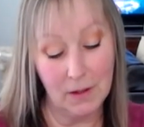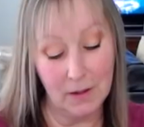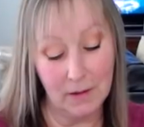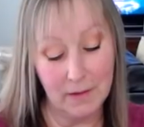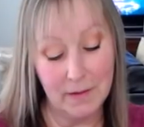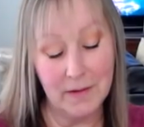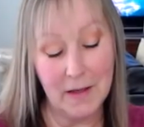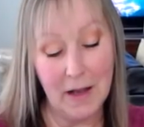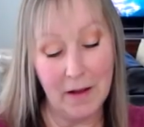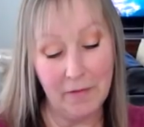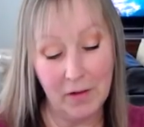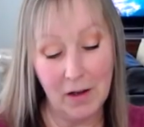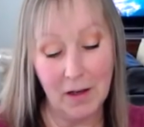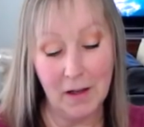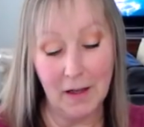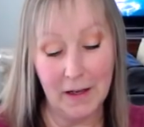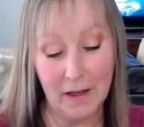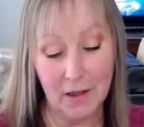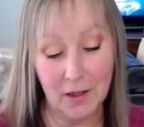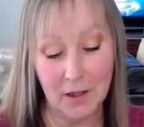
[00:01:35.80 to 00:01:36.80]

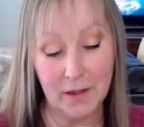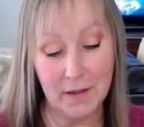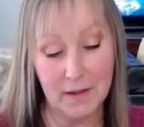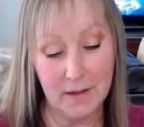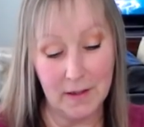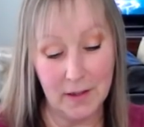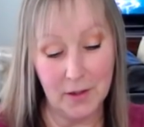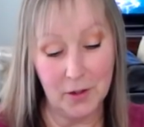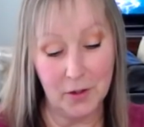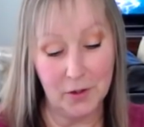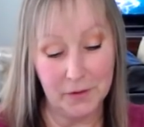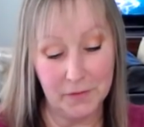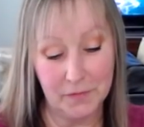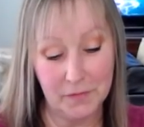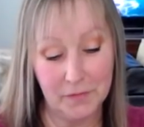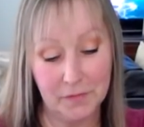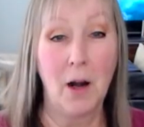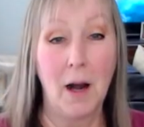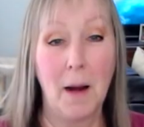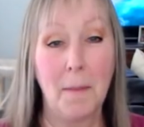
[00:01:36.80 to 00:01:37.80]
definitely a good deal.
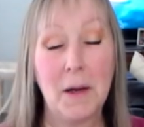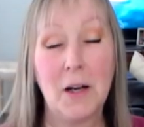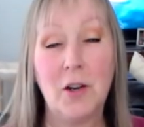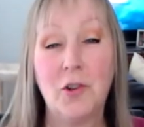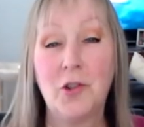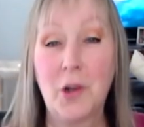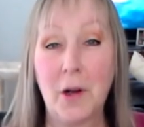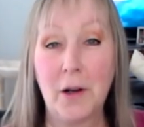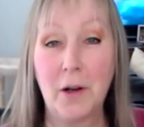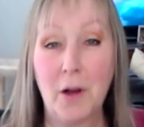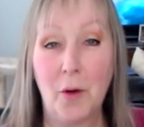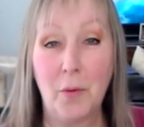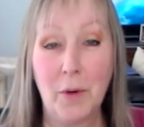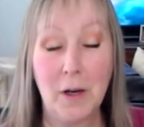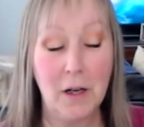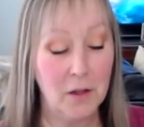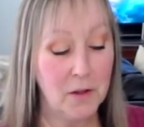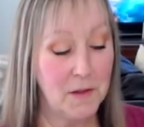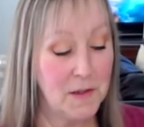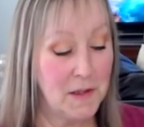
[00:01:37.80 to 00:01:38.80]
I'm going to show you all what it
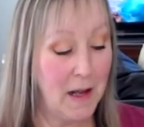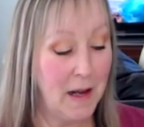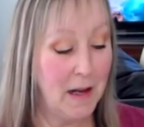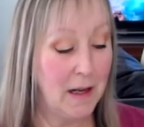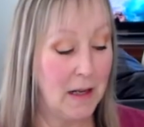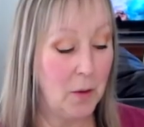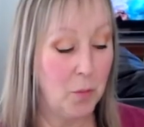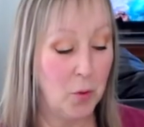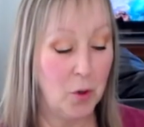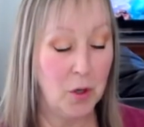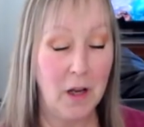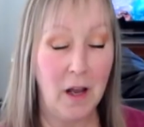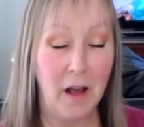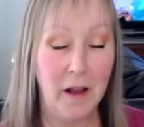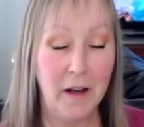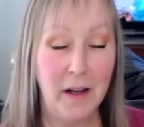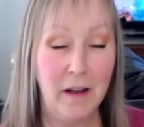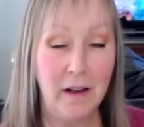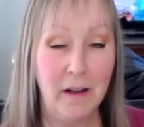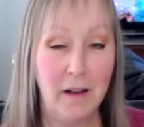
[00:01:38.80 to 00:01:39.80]
looks like, and then we'll cut
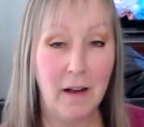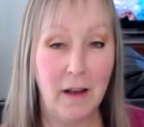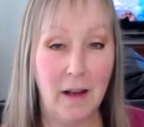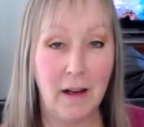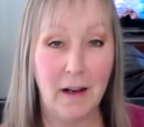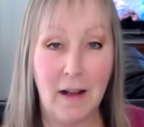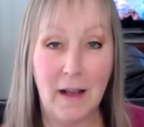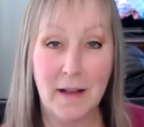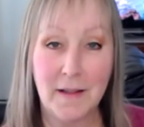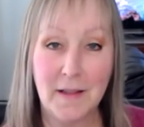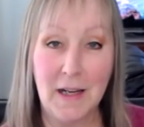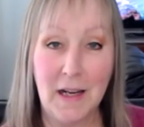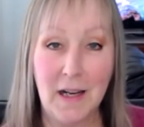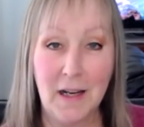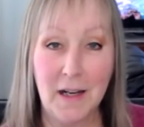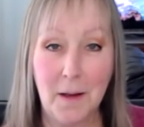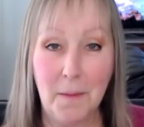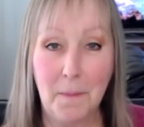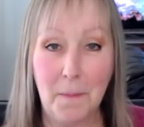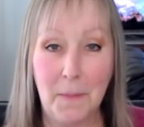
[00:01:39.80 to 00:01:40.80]
it and let's eat
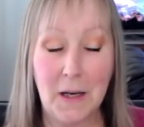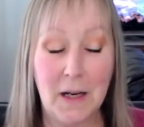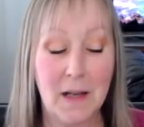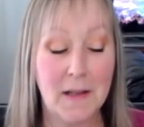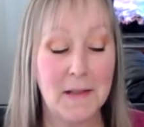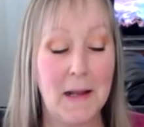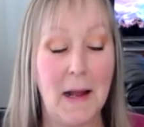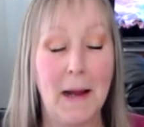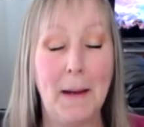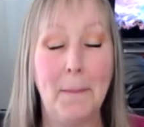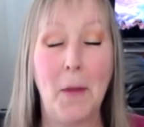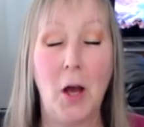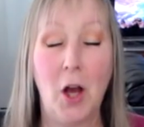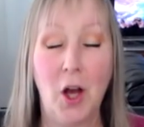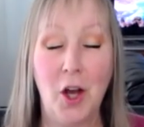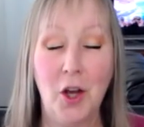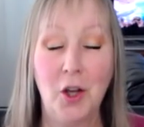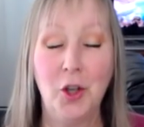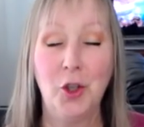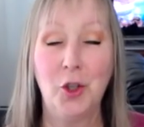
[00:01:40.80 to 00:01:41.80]
it because I am
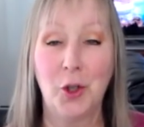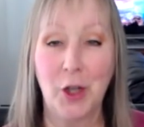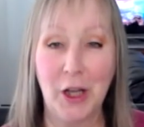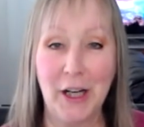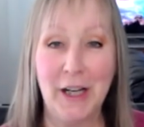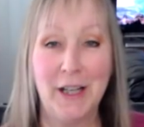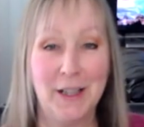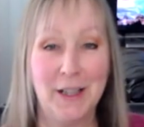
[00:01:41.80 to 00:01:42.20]
hungry.